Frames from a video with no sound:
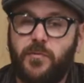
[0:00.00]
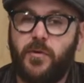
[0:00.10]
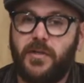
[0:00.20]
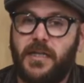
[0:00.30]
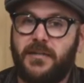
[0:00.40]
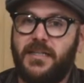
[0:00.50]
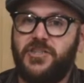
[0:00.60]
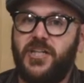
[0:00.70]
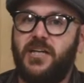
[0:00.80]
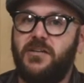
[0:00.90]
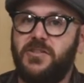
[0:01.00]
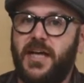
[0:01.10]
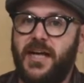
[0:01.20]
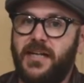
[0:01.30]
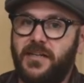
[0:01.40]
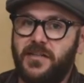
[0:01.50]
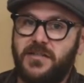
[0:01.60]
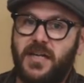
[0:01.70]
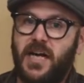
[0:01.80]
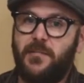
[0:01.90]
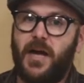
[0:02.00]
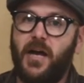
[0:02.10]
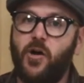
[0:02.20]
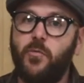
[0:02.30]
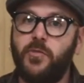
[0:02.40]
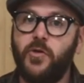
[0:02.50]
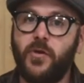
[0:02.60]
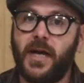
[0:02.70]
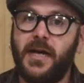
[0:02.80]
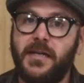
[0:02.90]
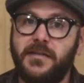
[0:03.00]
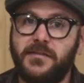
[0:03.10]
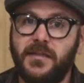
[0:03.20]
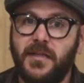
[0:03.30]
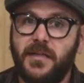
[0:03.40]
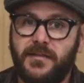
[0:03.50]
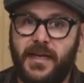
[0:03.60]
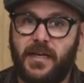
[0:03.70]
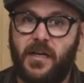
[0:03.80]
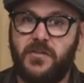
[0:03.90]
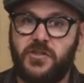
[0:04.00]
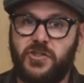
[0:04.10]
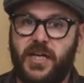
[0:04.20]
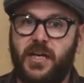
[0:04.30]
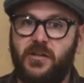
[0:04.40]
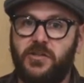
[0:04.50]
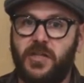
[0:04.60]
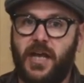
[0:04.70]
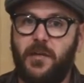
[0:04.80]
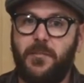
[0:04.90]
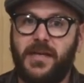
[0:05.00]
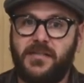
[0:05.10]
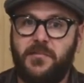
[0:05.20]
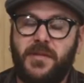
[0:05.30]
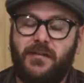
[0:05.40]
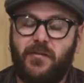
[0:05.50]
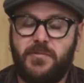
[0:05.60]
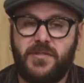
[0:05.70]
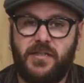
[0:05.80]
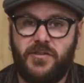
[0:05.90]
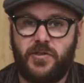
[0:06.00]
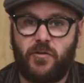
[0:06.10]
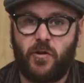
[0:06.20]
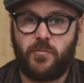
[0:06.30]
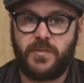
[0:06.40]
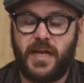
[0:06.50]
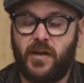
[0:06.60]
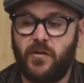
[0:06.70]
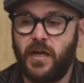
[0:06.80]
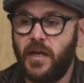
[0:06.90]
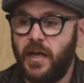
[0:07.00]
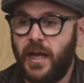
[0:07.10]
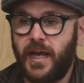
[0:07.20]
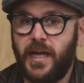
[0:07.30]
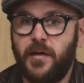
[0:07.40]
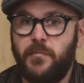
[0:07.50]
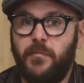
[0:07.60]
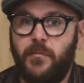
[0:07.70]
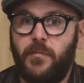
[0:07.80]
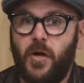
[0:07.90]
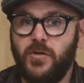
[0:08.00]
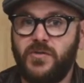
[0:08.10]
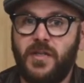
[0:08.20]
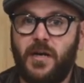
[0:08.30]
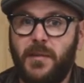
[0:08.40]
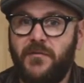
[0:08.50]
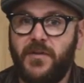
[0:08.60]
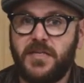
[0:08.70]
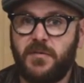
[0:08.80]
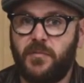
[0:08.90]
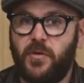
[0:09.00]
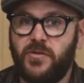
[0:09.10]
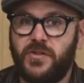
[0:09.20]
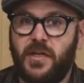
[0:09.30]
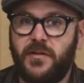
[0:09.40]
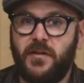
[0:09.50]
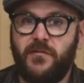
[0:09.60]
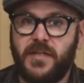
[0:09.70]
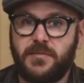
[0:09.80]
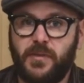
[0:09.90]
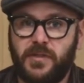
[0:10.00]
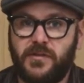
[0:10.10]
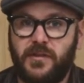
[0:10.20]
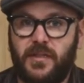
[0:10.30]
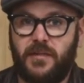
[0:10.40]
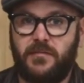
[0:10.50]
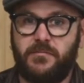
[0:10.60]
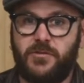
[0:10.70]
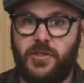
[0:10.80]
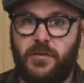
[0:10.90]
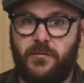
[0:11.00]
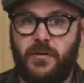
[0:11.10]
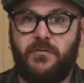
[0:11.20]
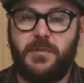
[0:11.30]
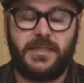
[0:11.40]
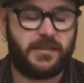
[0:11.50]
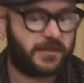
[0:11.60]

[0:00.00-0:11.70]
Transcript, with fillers: putting out that challenge. I had a good time. I hope you guys take on this challenge and make something that represents your hometown and post it on my Facebook, post it on their Facebooks, and share it for everybody to